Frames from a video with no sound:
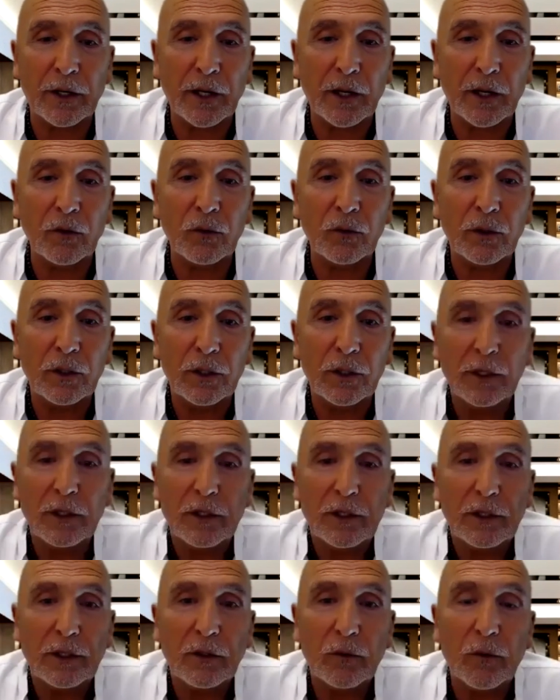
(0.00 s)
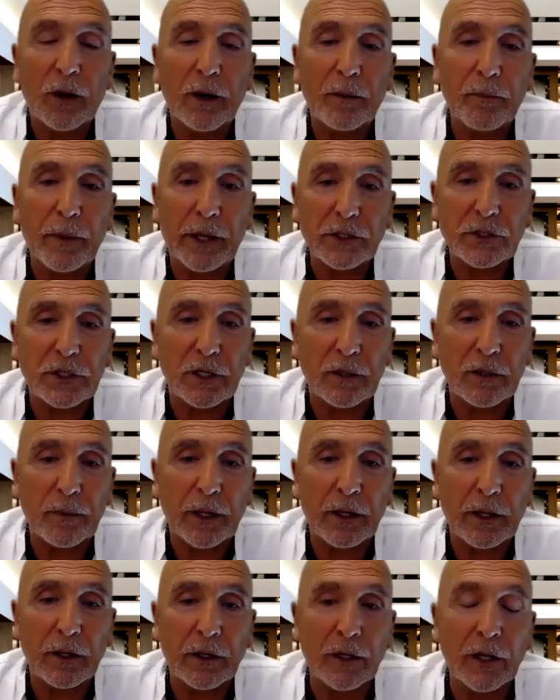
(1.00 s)
I know you are passionate
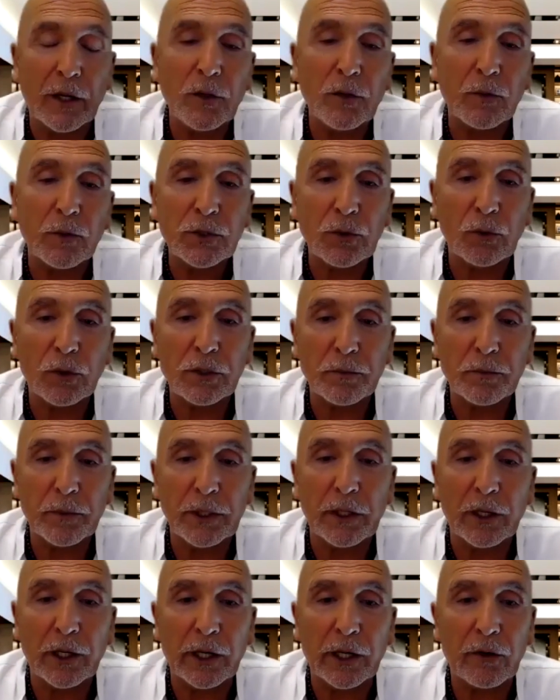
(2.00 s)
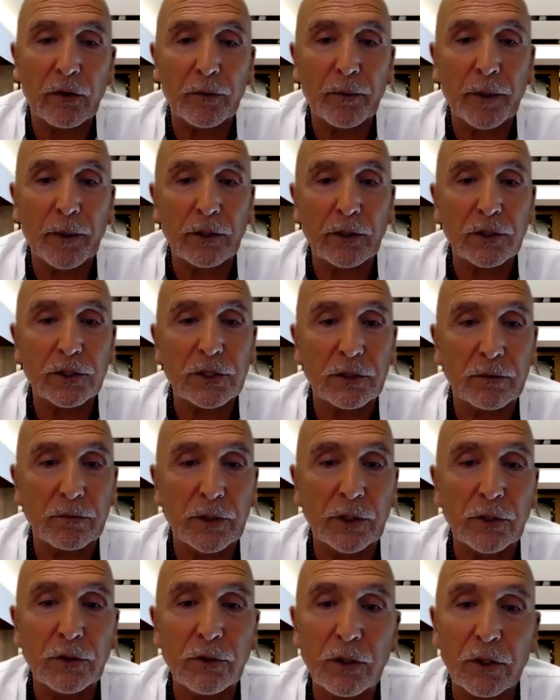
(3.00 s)
about, and I know you were talking to me earlier about some
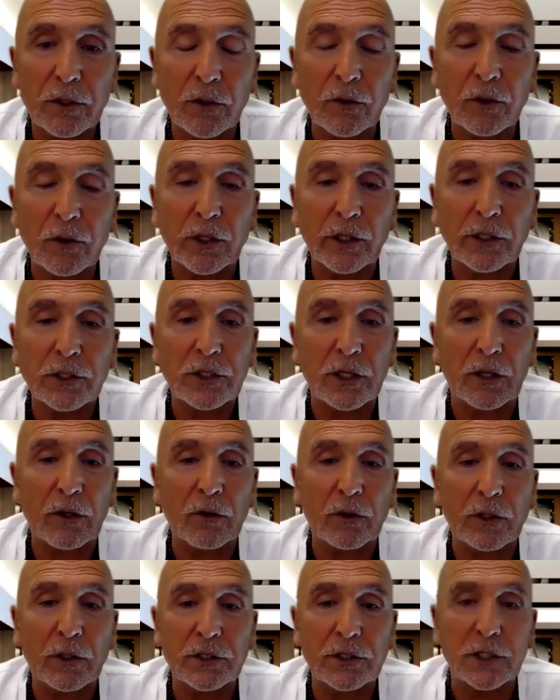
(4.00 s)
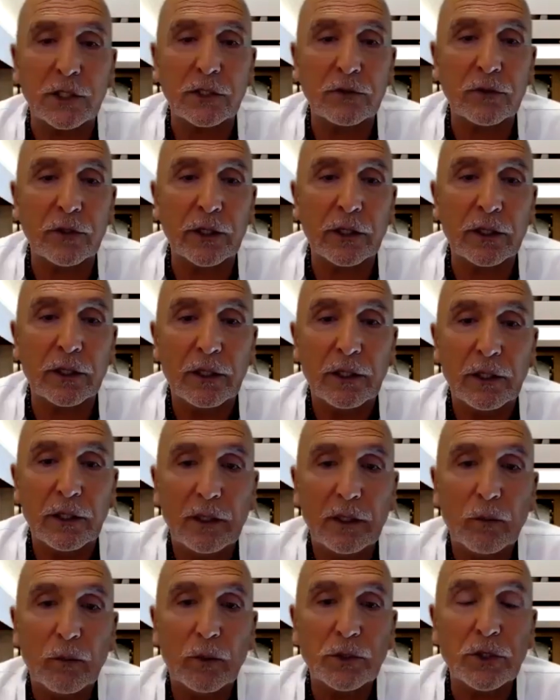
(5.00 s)
new things that you're considering,
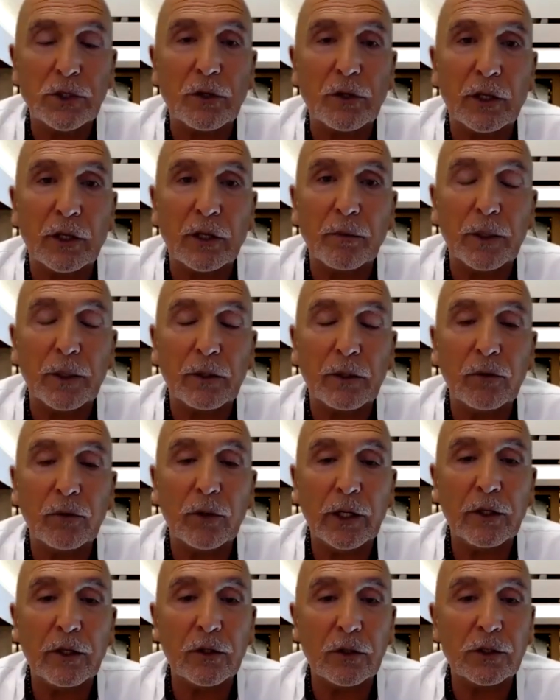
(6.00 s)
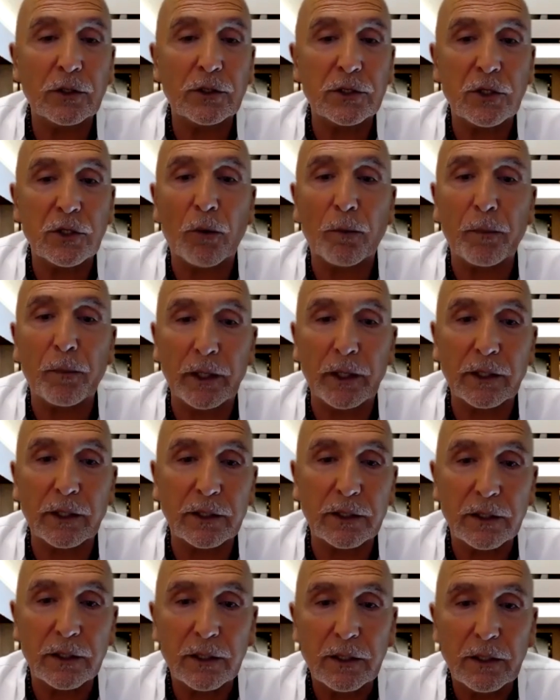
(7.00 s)
which I think would be a really good
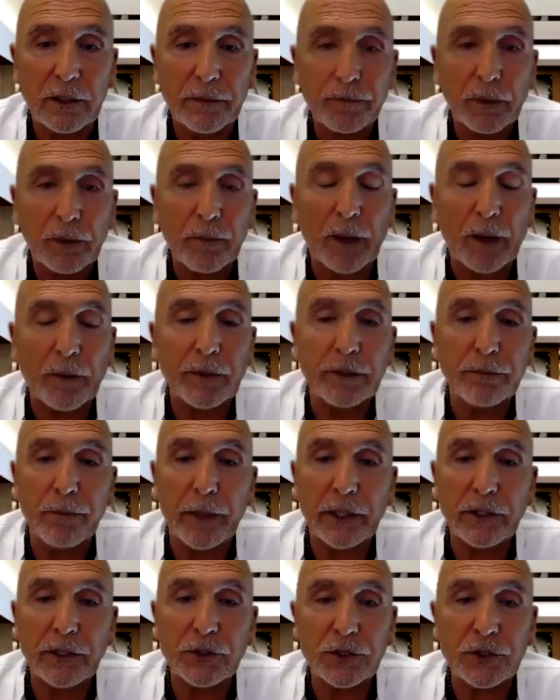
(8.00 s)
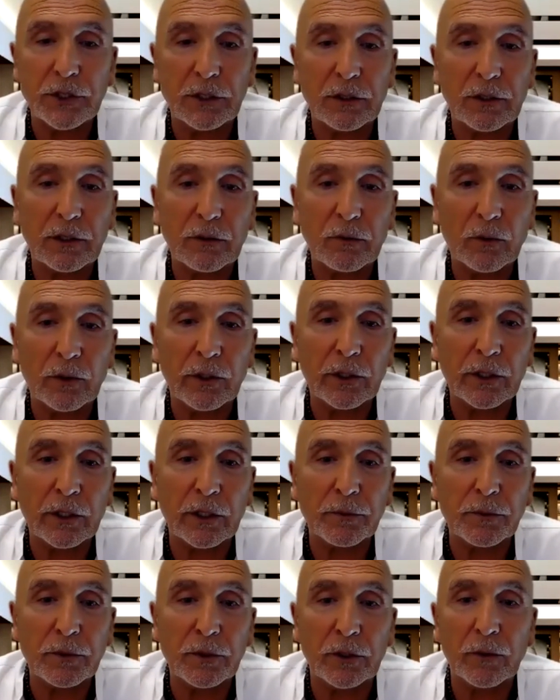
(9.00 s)
topic, maybe to mention what you're going
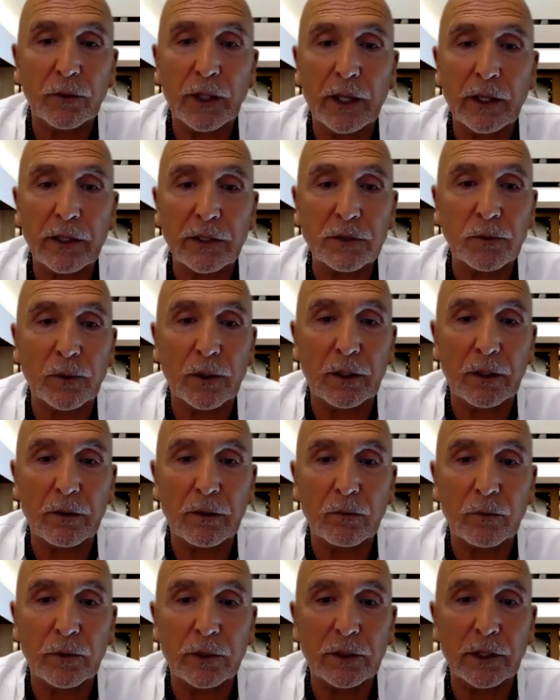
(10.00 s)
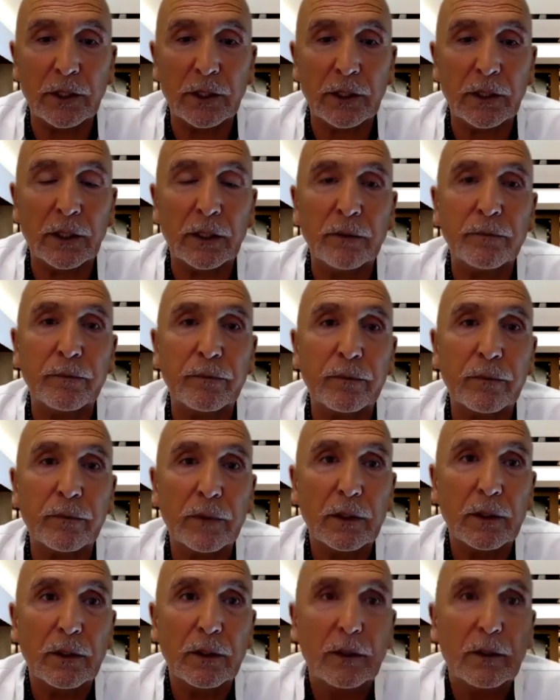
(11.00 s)
to do with that as well, with the
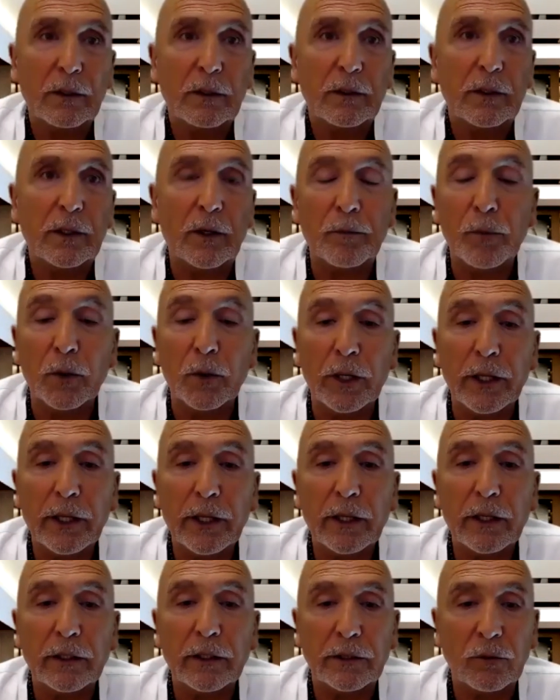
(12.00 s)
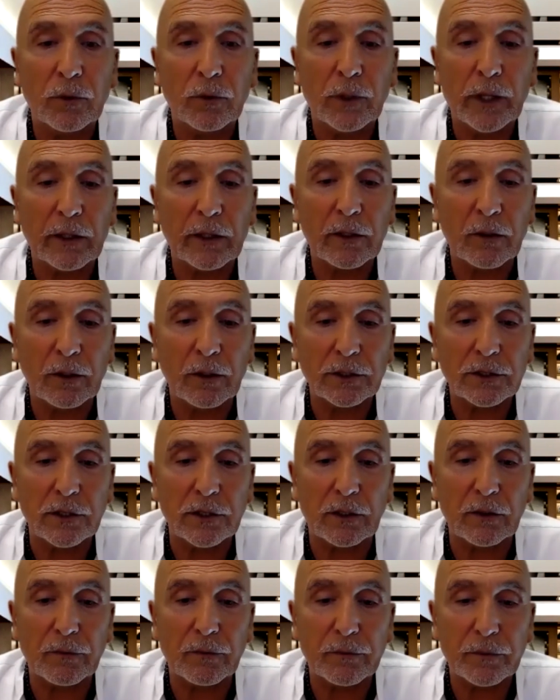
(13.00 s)
bullying and all that kind of
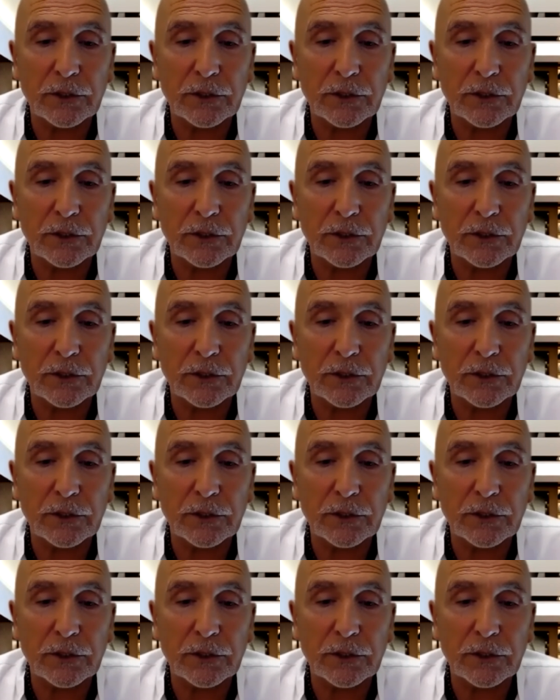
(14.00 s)
stuff.